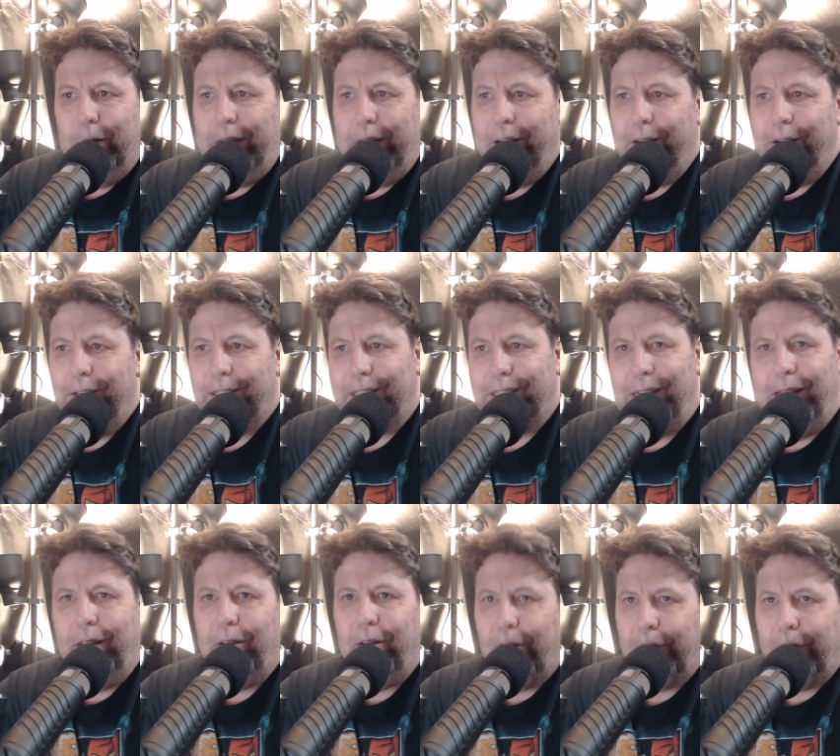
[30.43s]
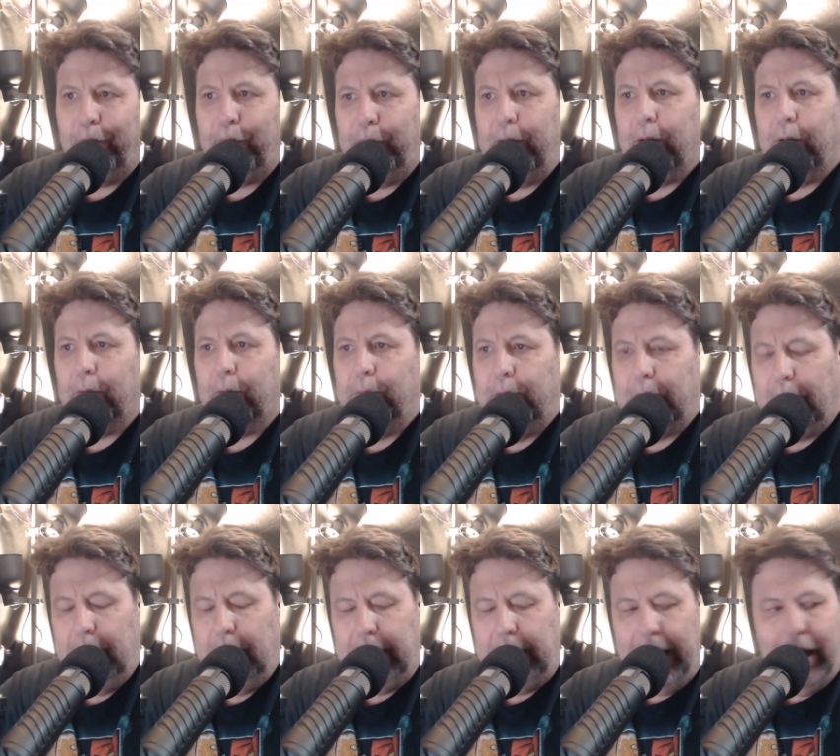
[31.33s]
we don't see a lot of
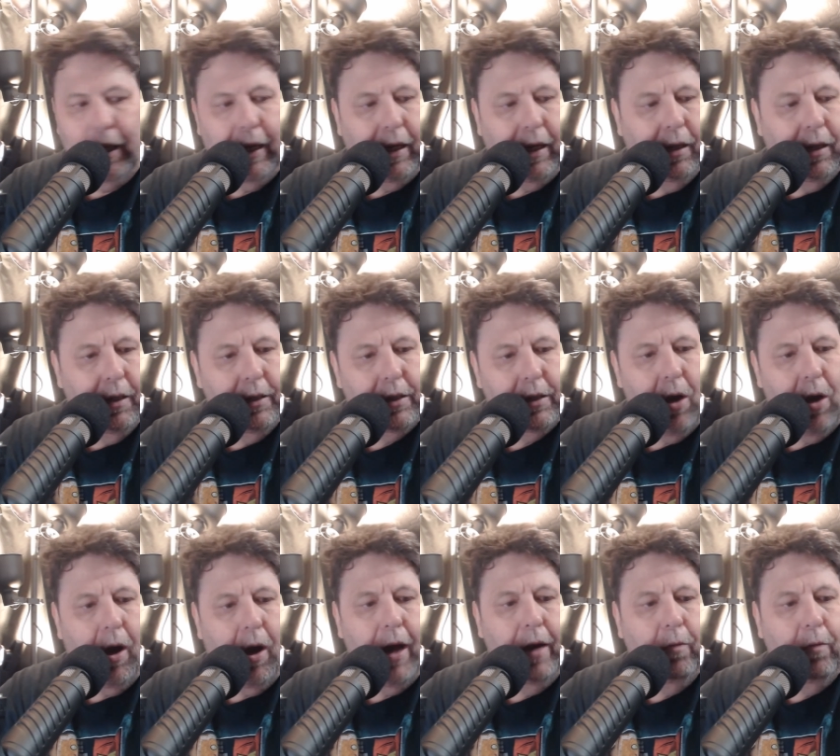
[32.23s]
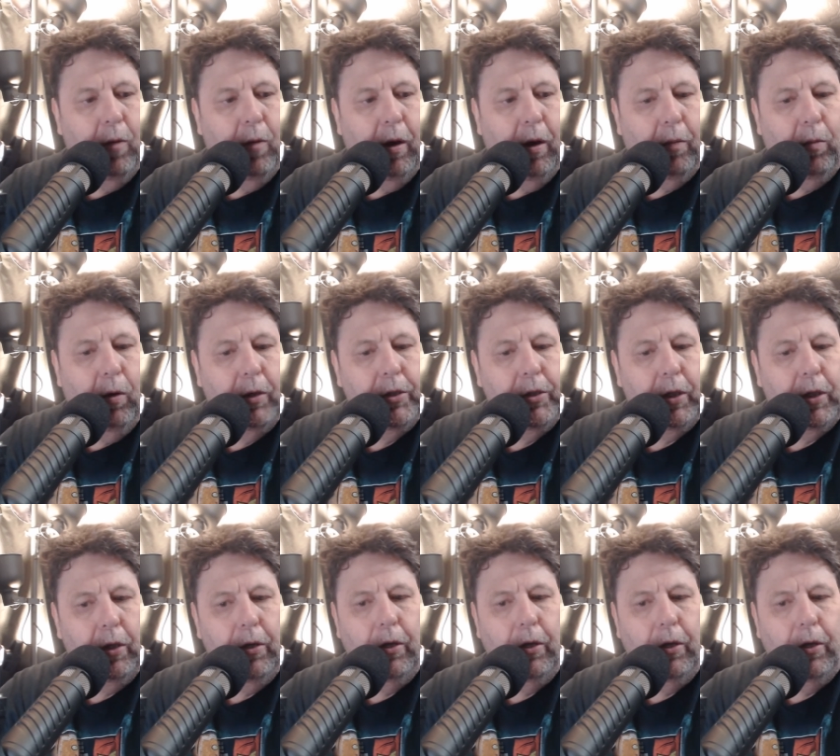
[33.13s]
films telling the side of World War